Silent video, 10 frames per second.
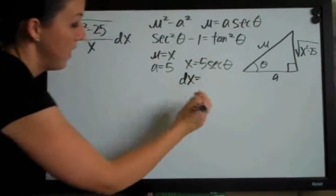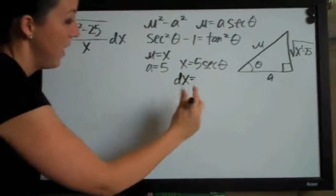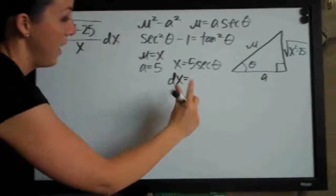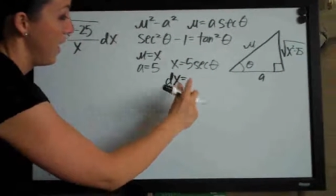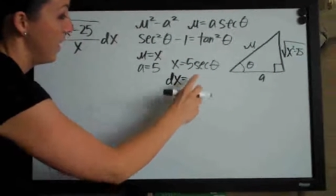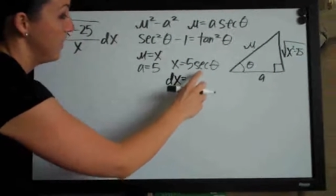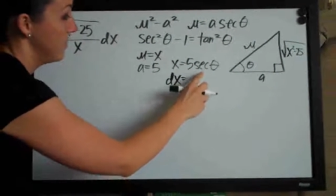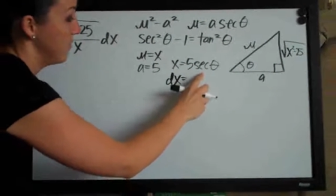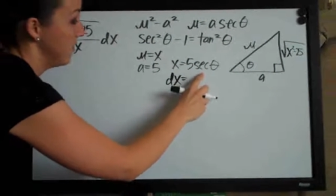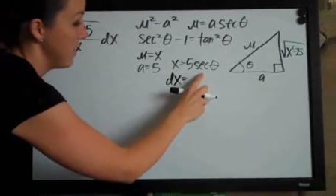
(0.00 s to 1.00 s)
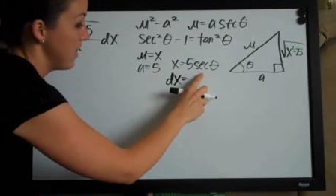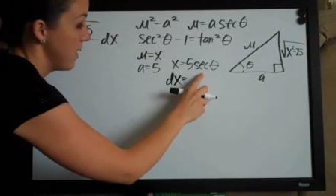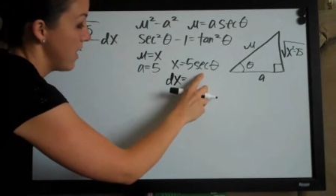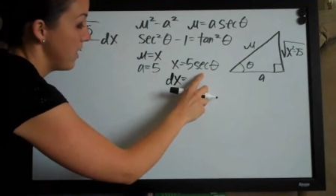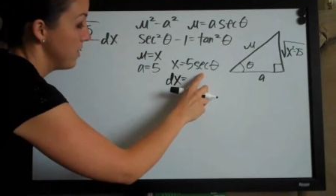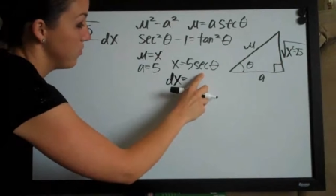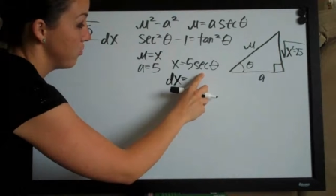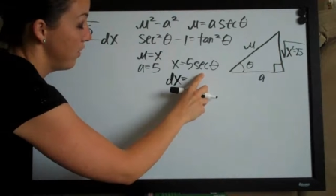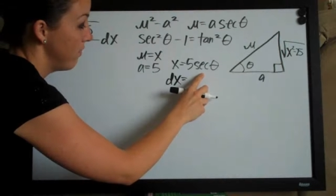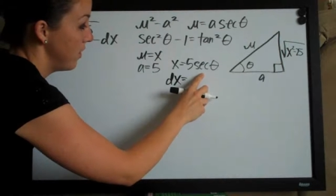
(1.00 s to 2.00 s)
and the
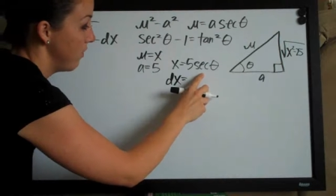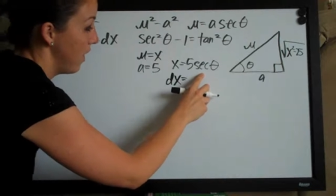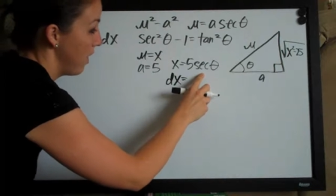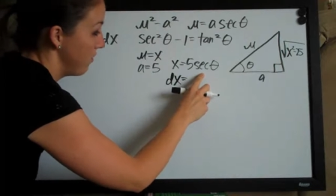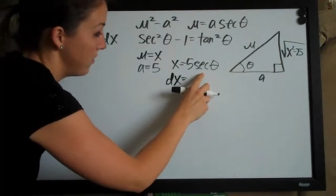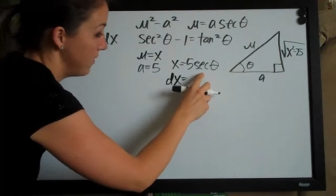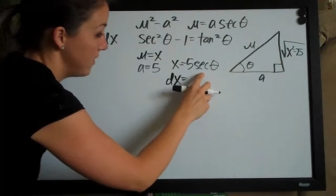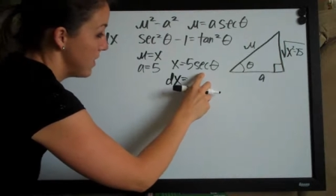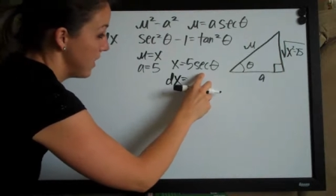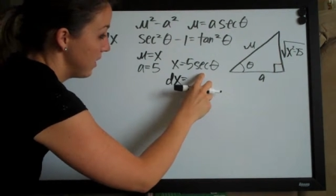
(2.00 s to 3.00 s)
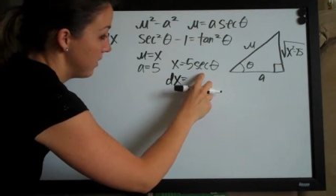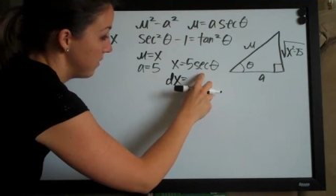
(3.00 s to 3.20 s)
derivative of secant